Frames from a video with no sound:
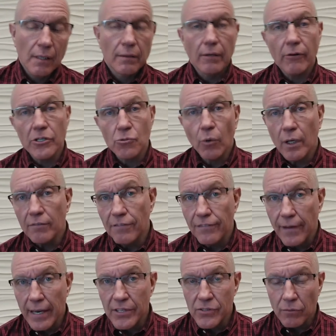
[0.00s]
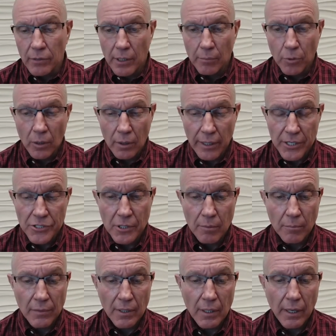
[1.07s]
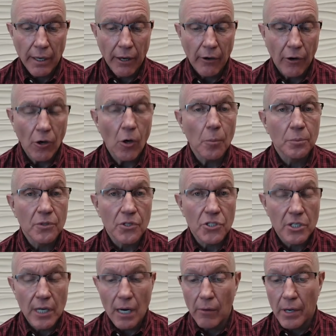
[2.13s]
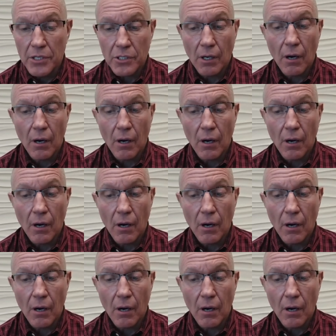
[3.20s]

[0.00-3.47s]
there is one phase of liberalism that I hope to cherish